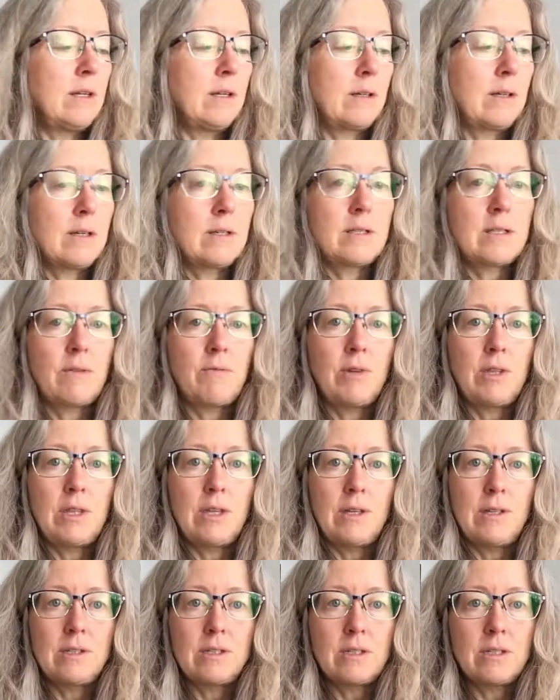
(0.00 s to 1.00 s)
because
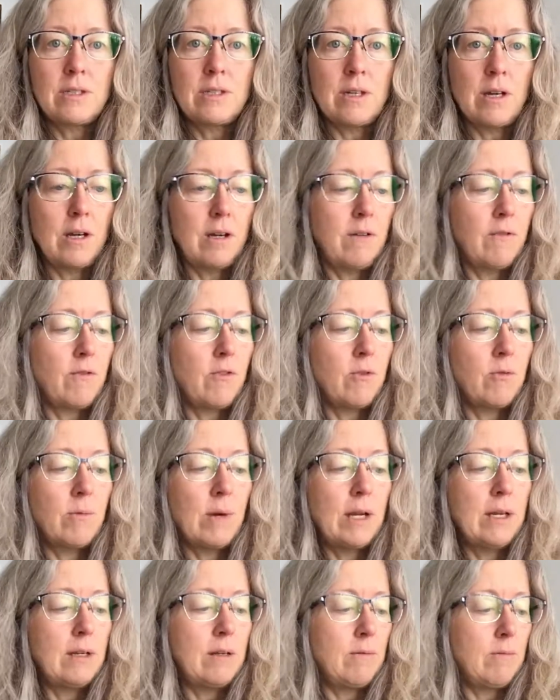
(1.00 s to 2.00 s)
everything is designed for
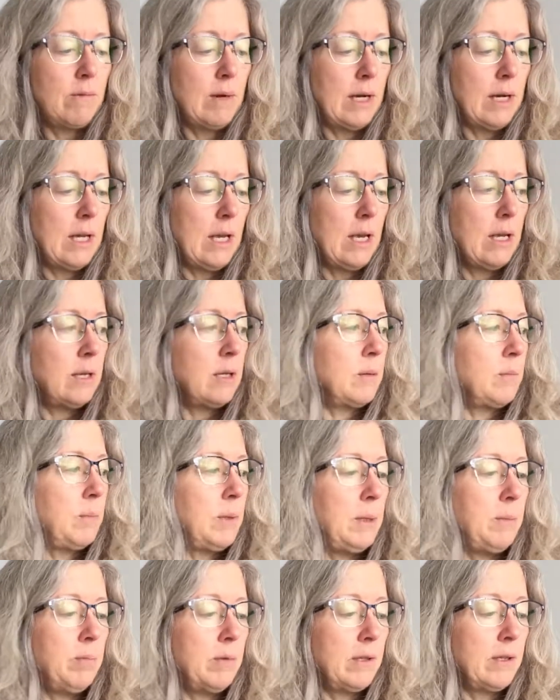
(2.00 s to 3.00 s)
right-handed
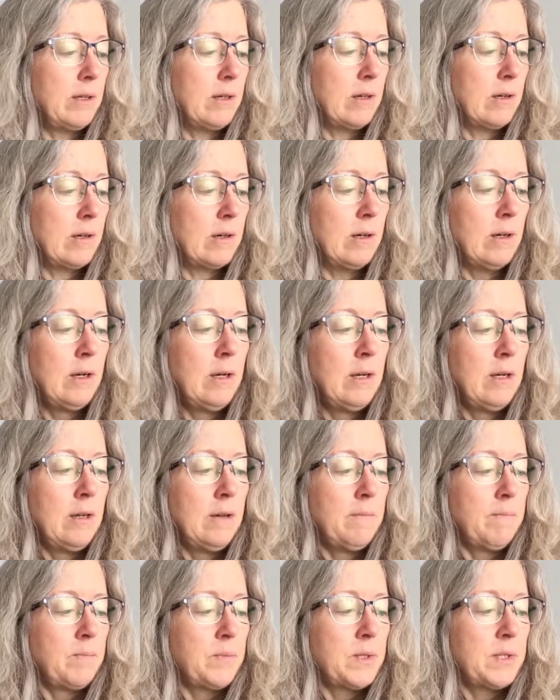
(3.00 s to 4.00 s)
people in our
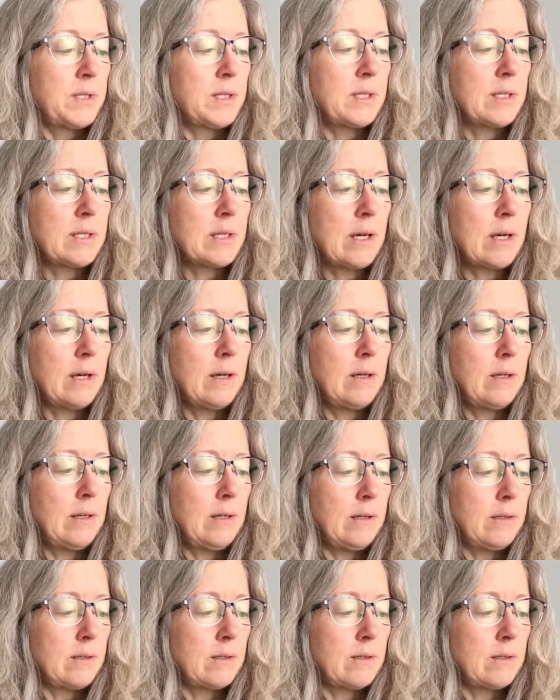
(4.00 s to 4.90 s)
society.